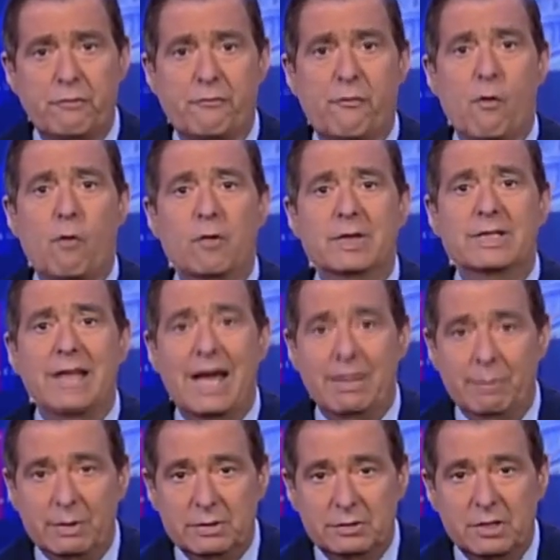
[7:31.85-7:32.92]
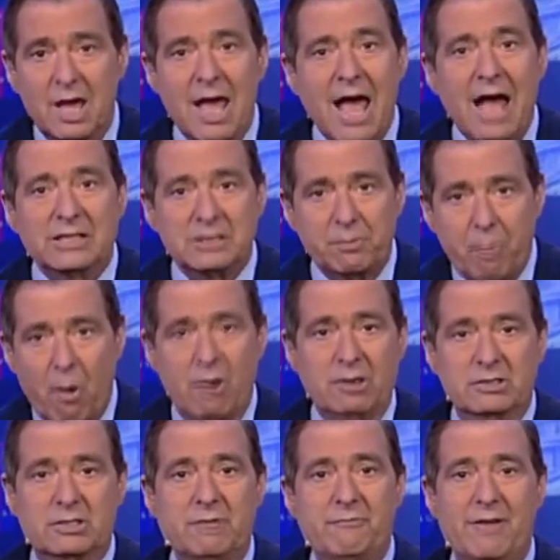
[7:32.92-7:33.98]
Her pussy tasted so
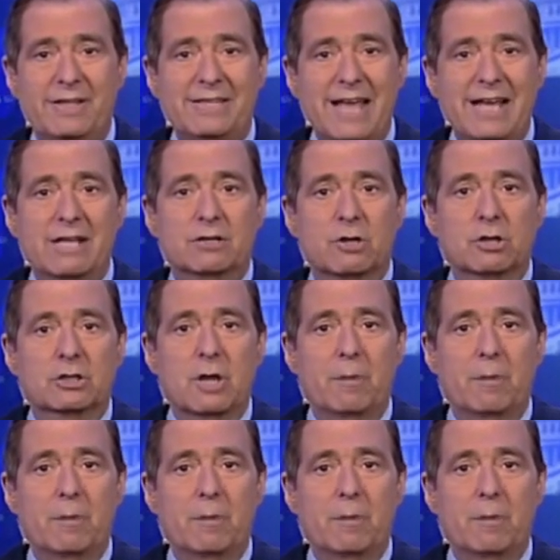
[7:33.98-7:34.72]
disgusting. It was just.